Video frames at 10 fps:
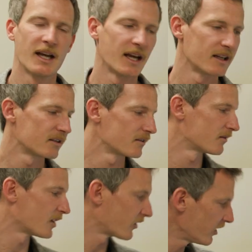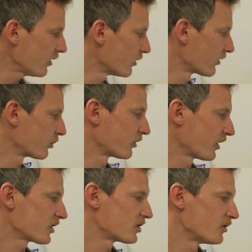And the seahorse was
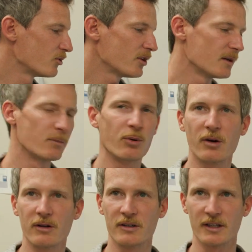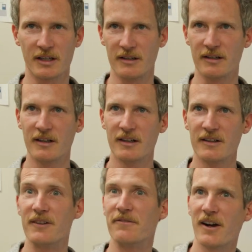actually really important in
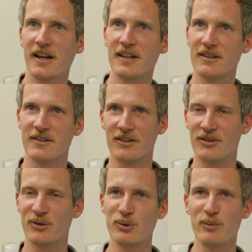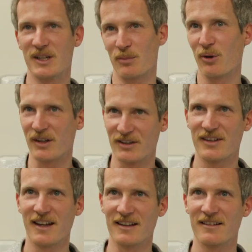defining these two metabolic
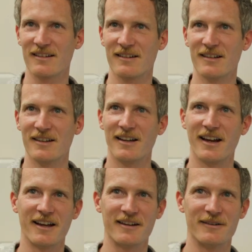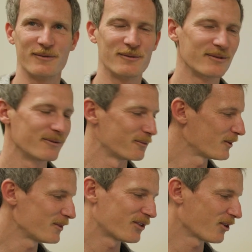states. And
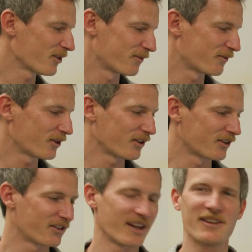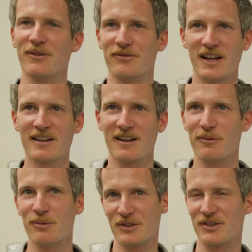when we saw the first sets of data,
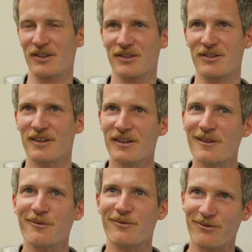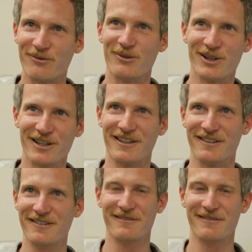we were just really